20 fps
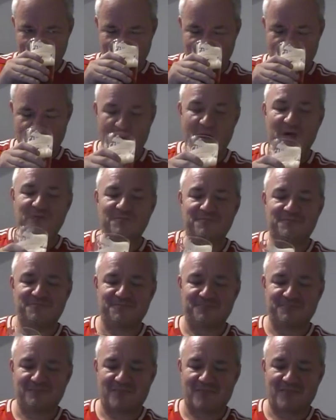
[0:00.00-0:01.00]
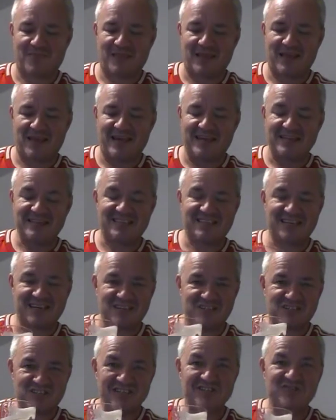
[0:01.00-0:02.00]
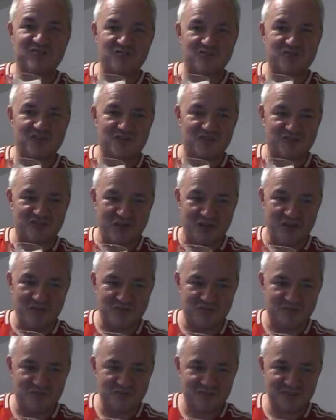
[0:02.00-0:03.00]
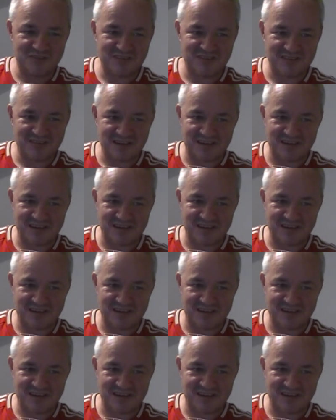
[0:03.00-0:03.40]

Well, it's citrus on the nose.